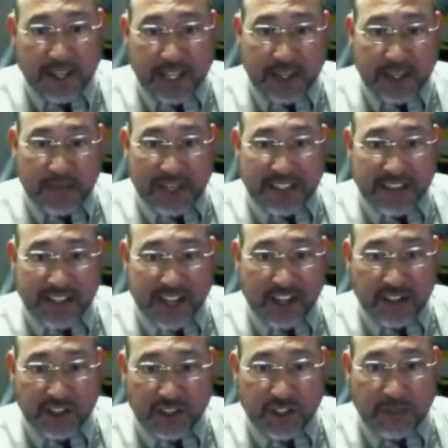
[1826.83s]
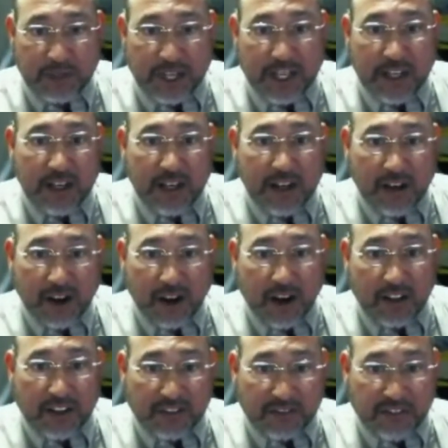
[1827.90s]
that the best tires should be
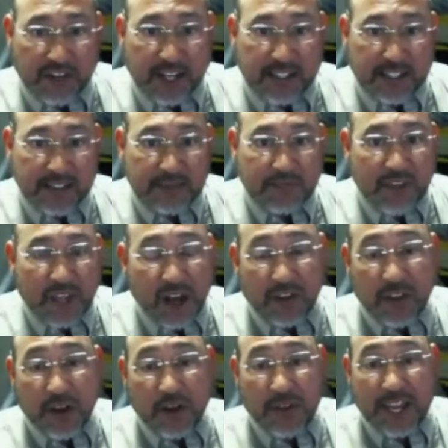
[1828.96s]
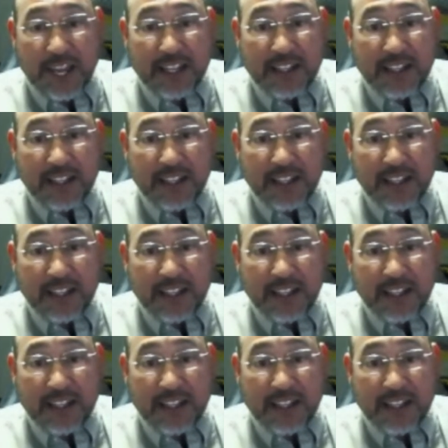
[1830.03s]
on the front. Although